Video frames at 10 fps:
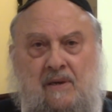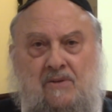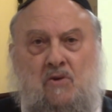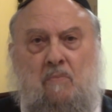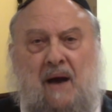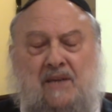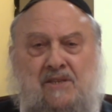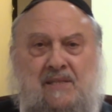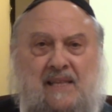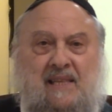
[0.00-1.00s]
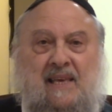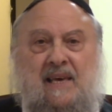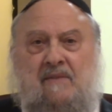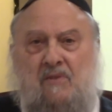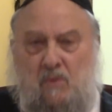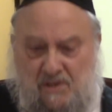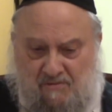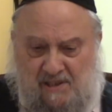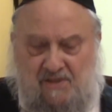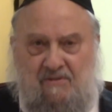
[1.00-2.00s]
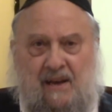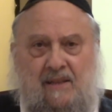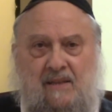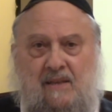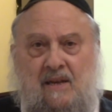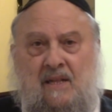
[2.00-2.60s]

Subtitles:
Do you imagine that the evil was resurrected